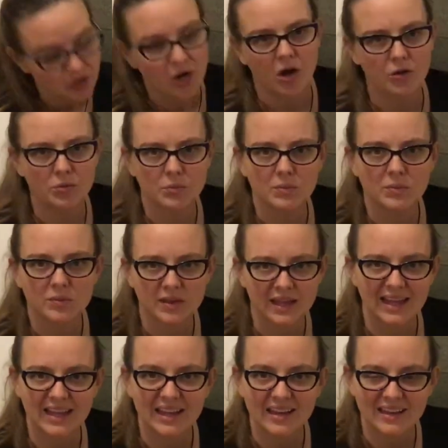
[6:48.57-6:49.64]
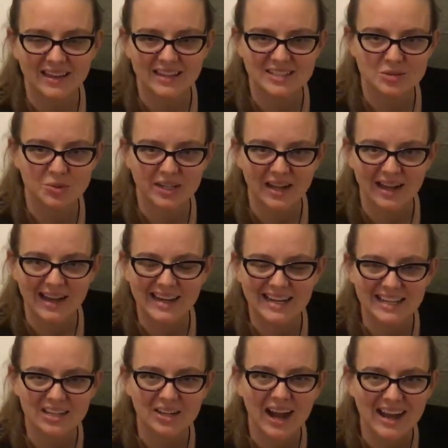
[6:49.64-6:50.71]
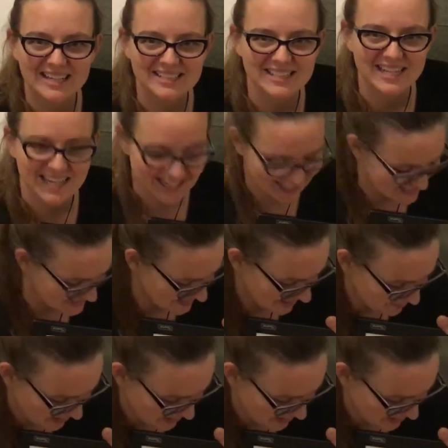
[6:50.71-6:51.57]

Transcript: Oh, hey, guess what? I hear I saying its name